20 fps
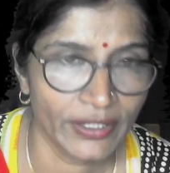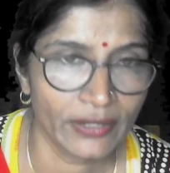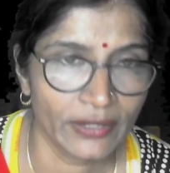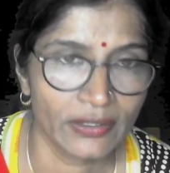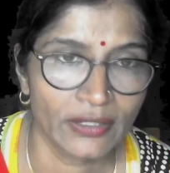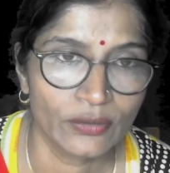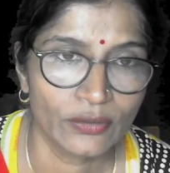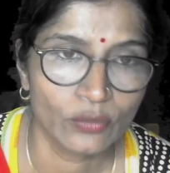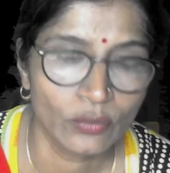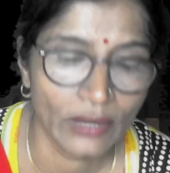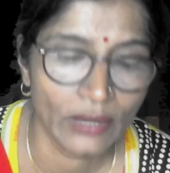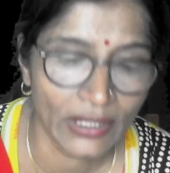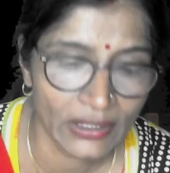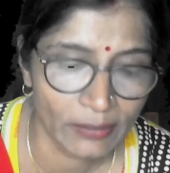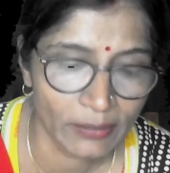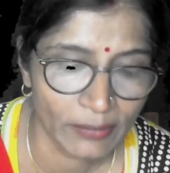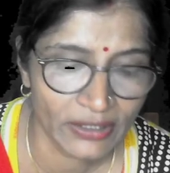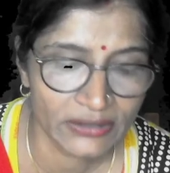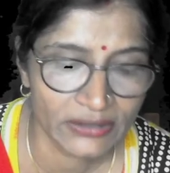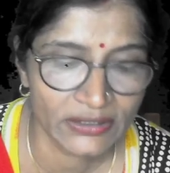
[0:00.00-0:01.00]
the two
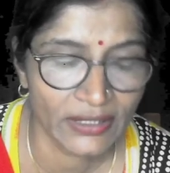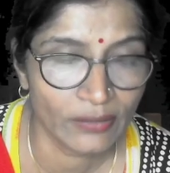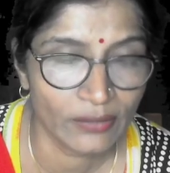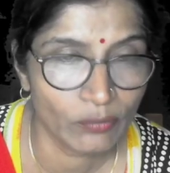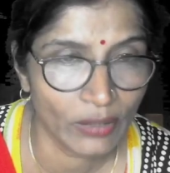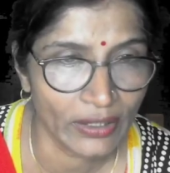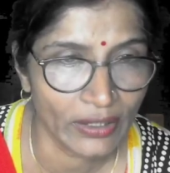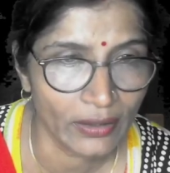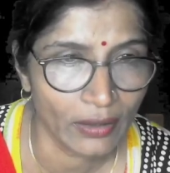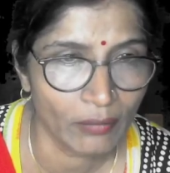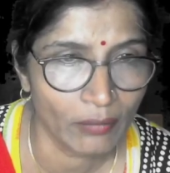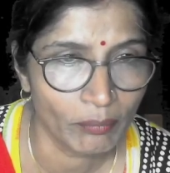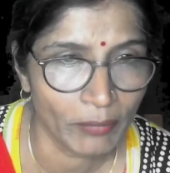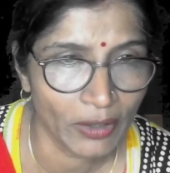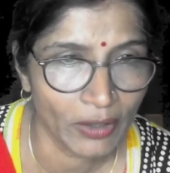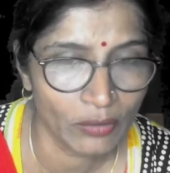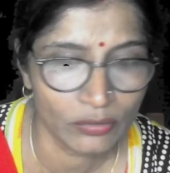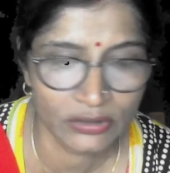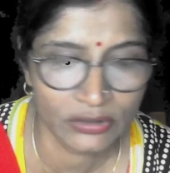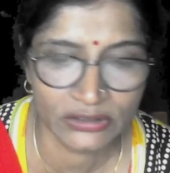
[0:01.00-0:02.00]
elements and one
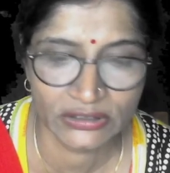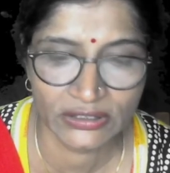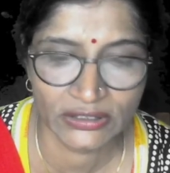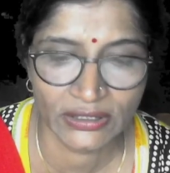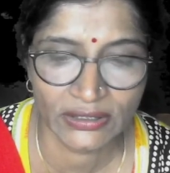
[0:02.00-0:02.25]
compound is there,